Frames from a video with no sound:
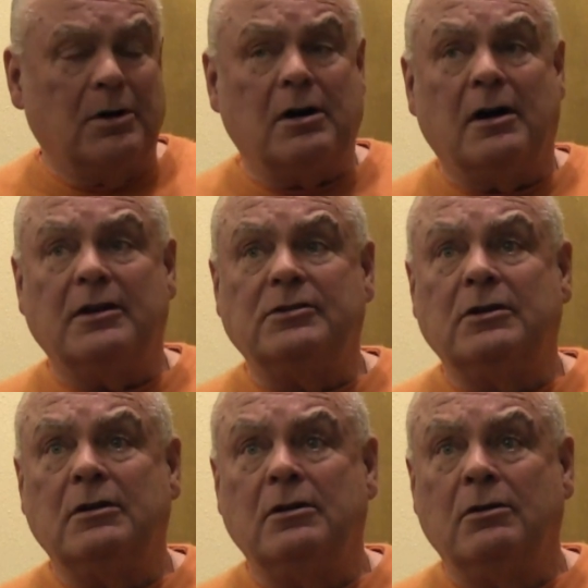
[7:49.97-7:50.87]

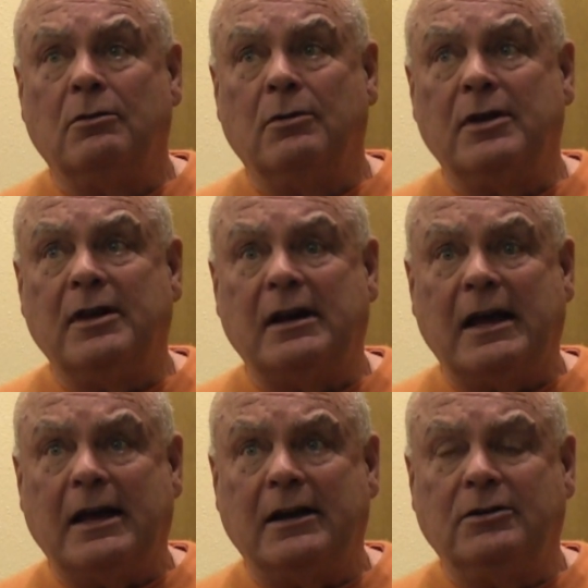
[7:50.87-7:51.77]
Because with
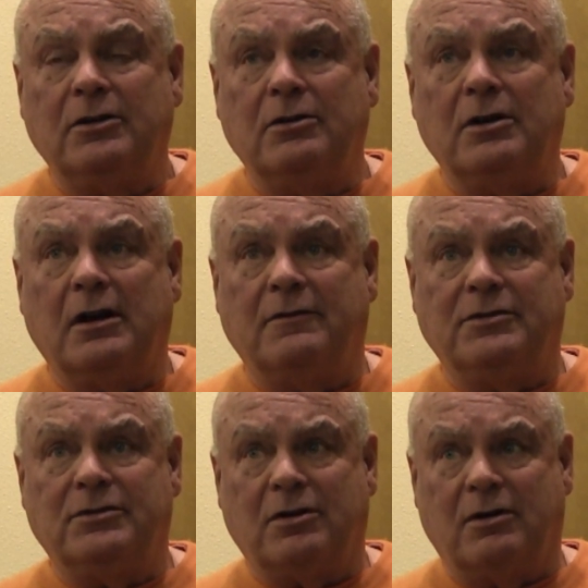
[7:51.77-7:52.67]
an attitude
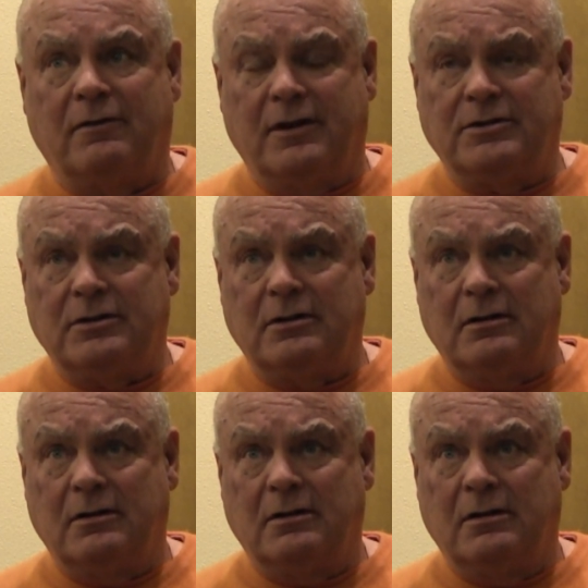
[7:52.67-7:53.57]
of service,
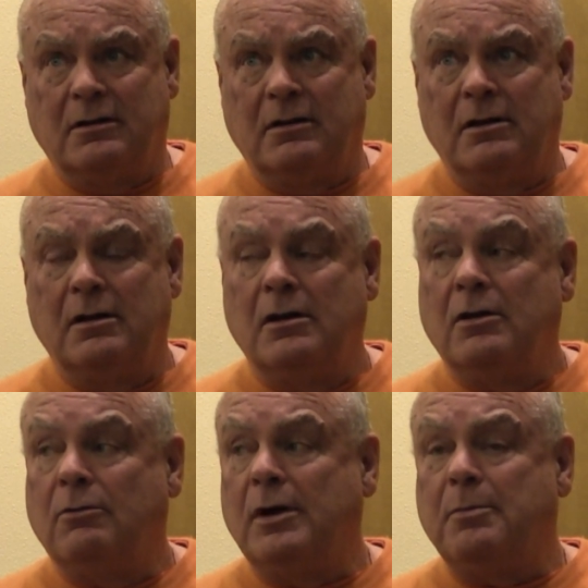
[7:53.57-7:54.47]

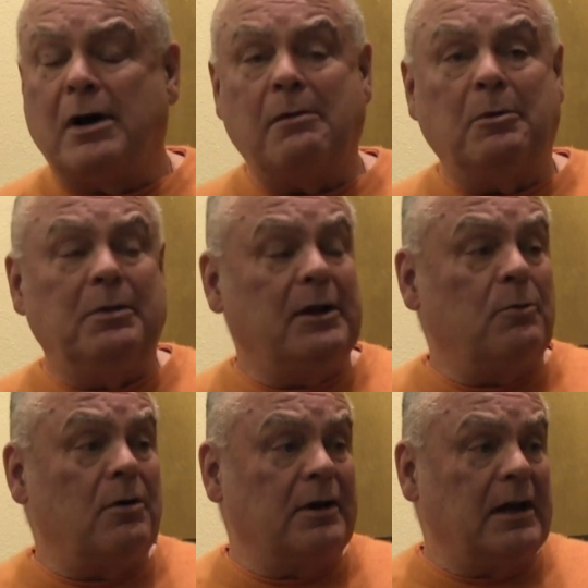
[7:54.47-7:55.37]
we
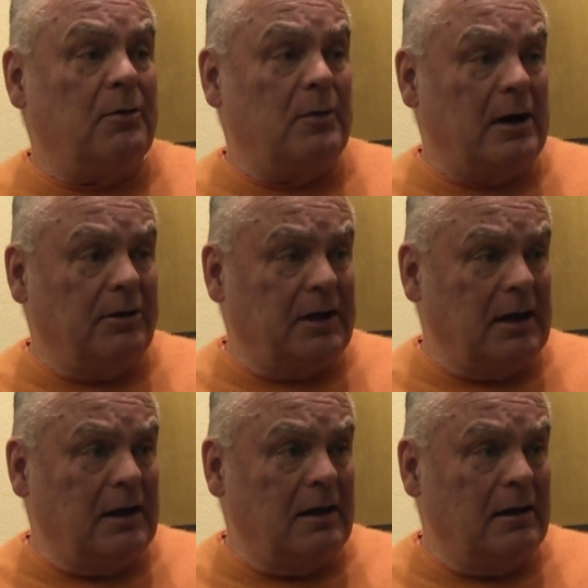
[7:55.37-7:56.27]
probably won't get
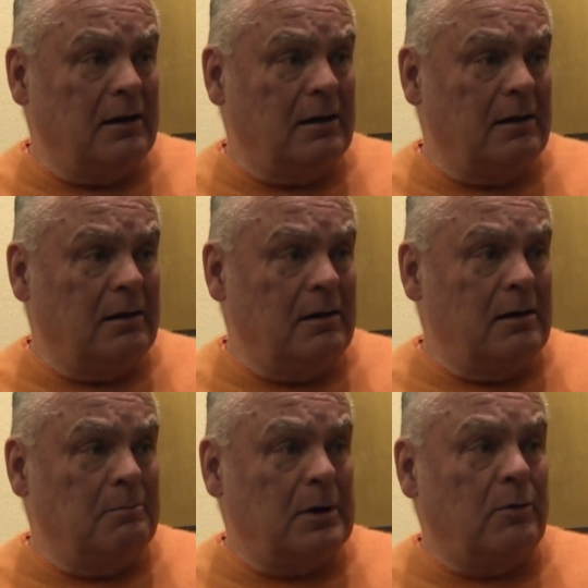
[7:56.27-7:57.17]
wealthy,
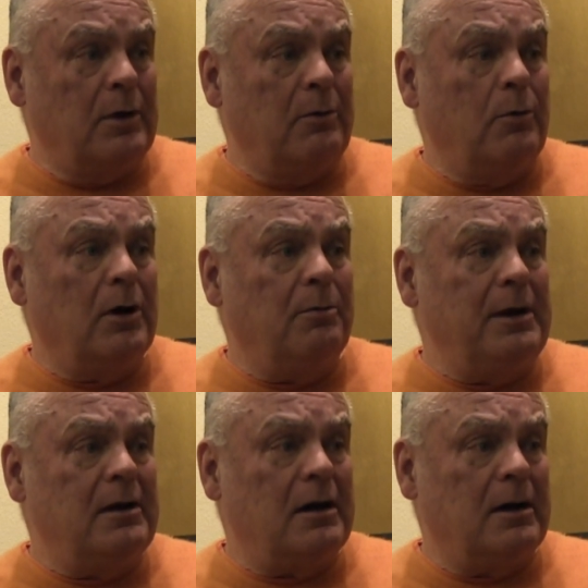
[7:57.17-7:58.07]
but we will
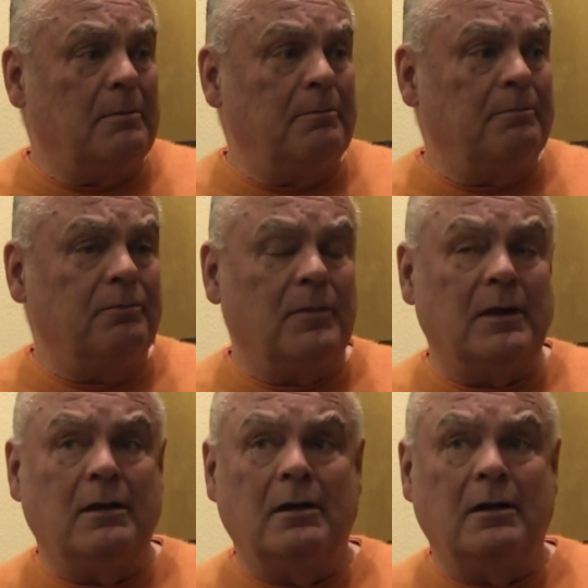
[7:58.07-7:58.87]
become,